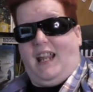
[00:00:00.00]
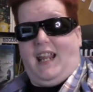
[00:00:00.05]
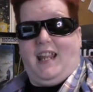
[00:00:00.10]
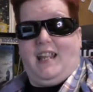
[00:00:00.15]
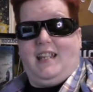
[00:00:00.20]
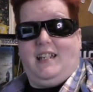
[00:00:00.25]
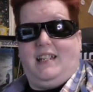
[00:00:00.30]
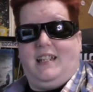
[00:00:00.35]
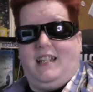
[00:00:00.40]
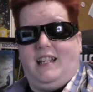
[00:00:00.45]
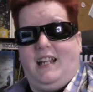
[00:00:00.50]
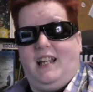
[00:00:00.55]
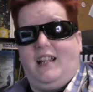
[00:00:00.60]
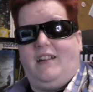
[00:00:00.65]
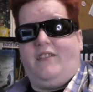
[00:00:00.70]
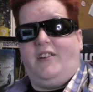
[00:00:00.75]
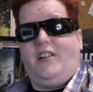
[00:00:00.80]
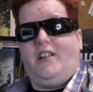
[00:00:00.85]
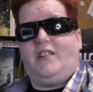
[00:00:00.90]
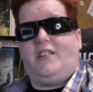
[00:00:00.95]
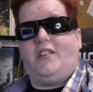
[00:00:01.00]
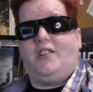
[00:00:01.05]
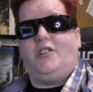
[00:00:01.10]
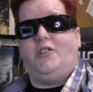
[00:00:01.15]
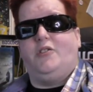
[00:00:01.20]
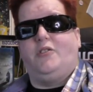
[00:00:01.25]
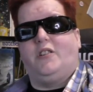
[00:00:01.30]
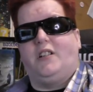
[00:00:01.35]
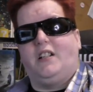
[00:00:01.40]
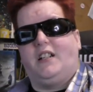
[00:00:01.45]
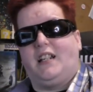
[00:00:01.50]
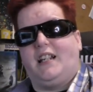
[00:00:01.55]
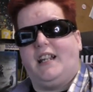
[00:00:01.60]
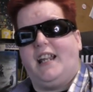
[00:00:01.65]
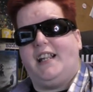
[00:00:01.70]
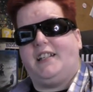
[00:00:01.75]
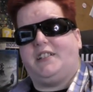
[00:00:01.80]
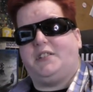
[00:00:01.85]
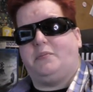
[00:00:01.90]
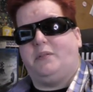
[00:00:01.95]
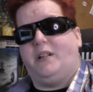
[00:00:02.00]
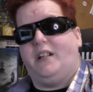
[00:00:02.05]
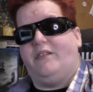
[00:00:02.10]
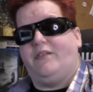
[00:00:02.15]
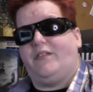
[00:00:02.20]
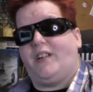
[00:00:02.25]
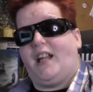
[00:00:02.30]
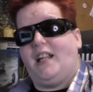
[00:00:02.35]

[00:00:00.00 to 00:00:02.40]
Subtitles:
in the area that you can connect with.